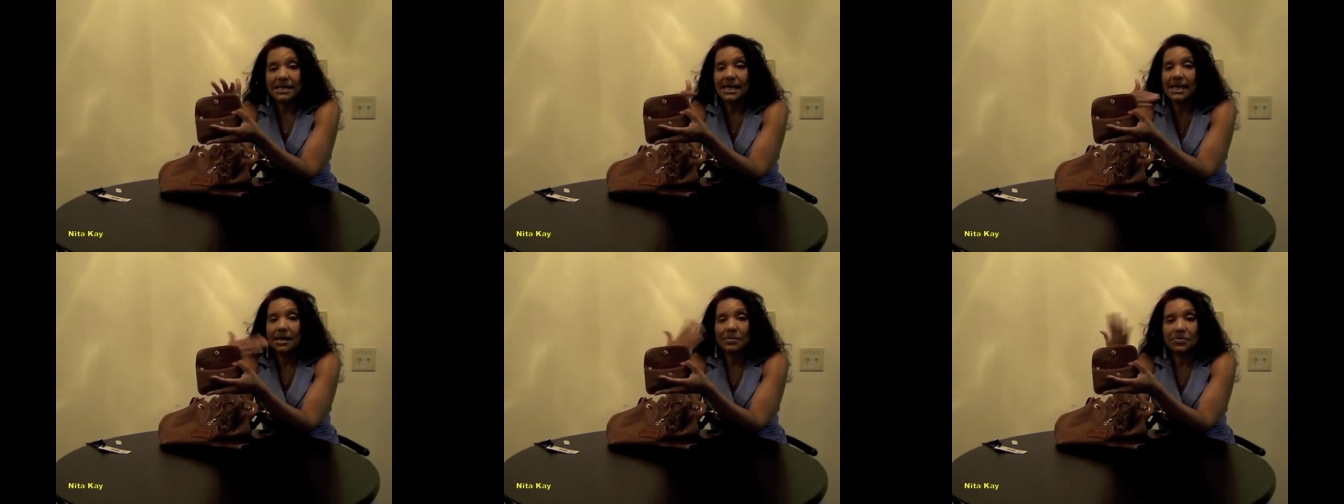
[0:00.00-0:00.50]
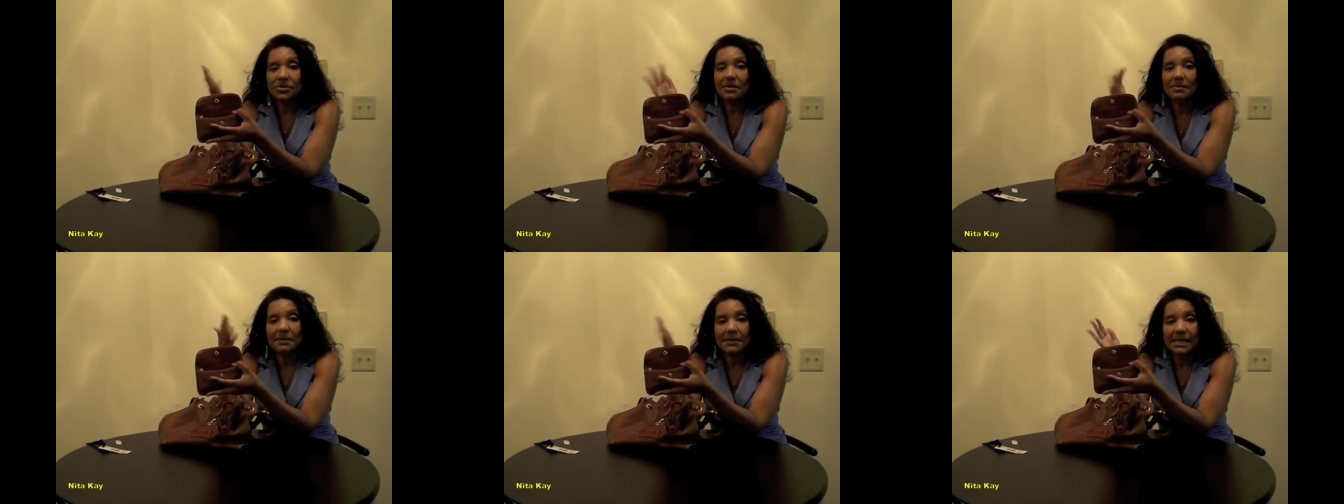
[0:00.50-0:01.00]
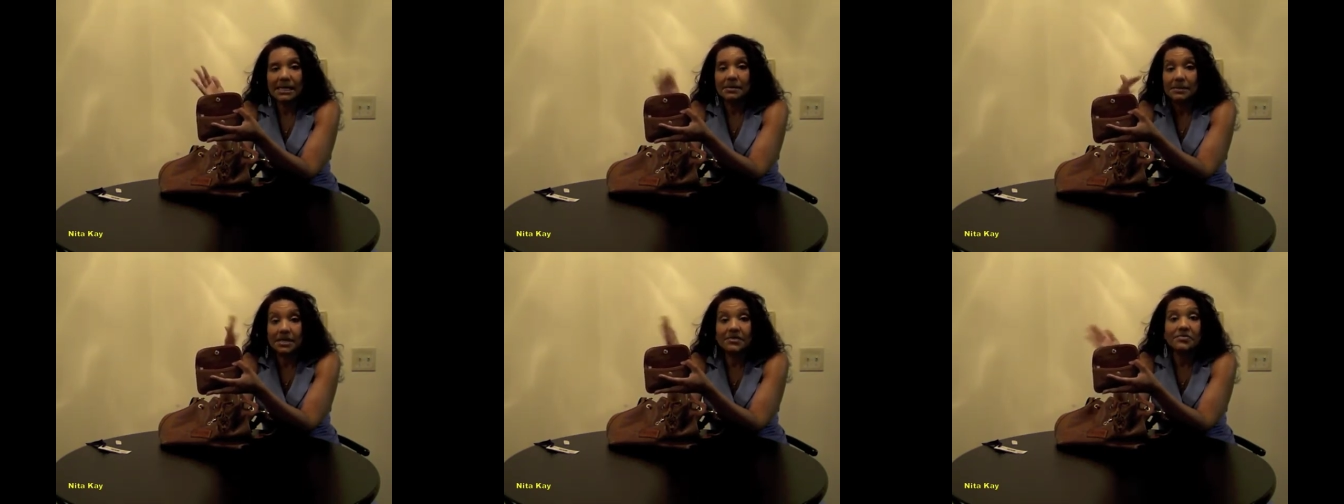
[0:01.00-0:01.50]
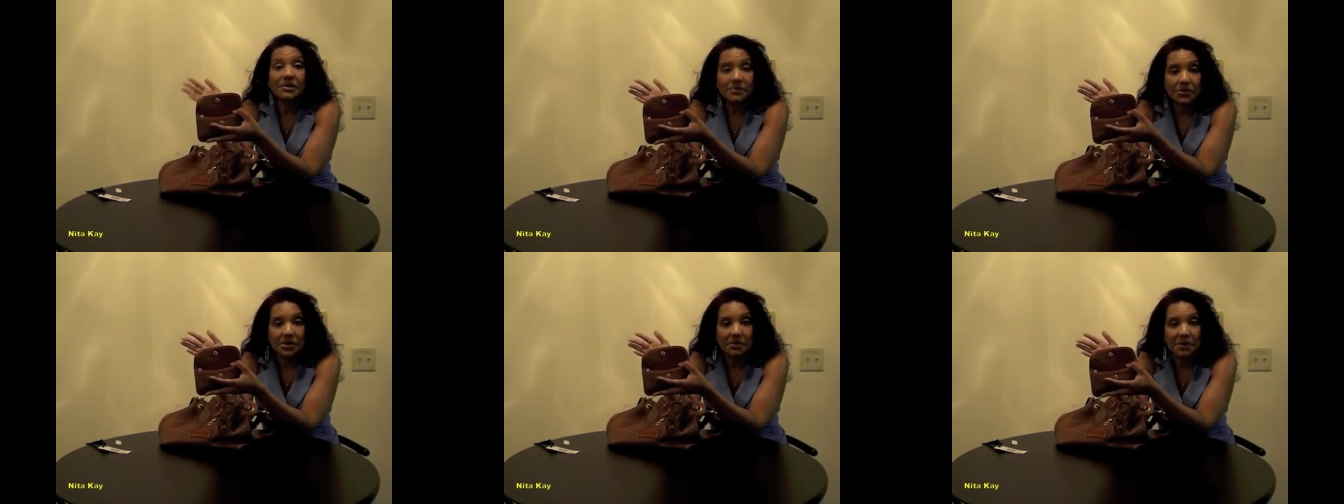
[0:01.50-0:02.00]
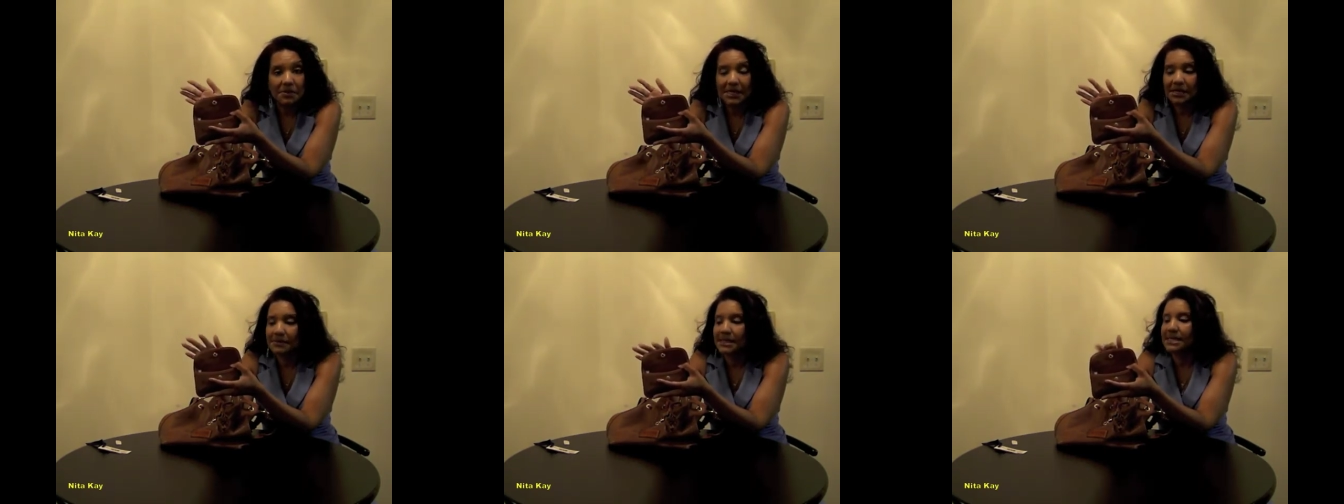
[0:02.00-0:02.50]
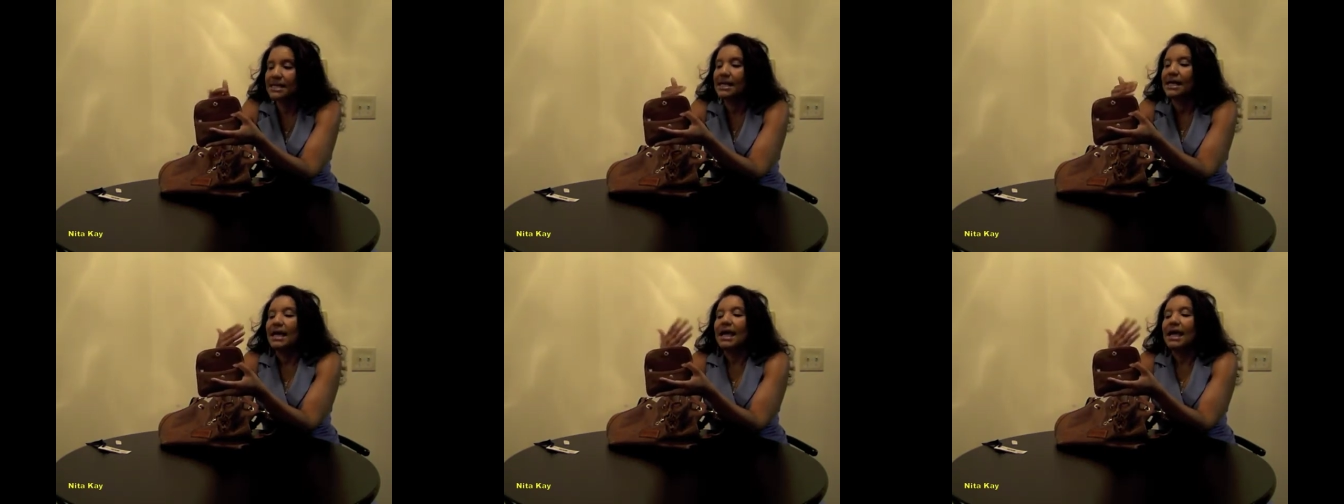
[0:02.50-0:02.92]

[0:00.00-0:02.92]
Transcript: Like I'll put on my makeup if I put on my makeup that day.